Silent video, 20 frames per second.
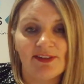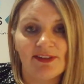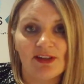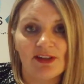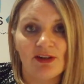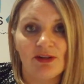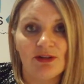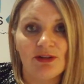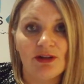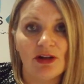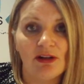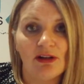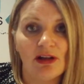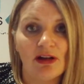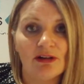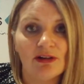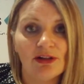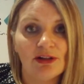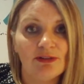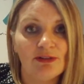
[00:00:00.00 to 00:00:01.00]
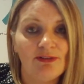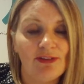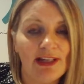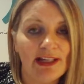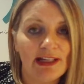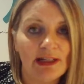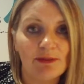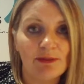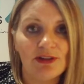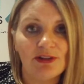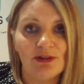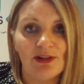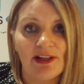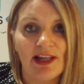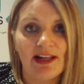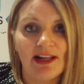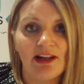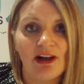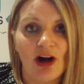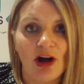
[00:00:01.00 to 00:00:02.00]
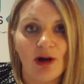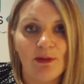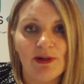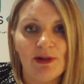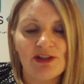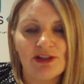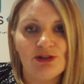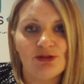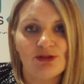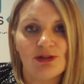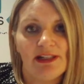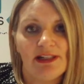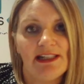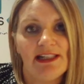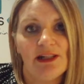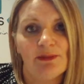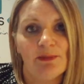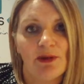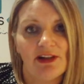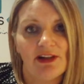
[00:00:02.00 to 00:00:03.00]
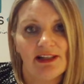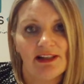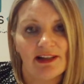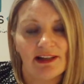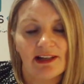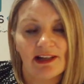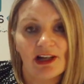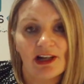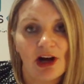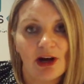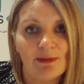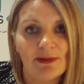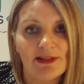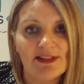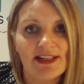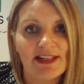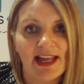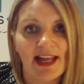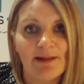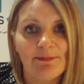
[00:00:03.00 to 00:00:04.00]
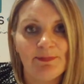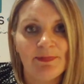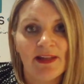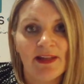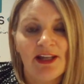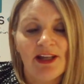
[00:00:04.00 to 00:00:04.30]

So no longer filling it with all that garbage and treating your body like a garbage can,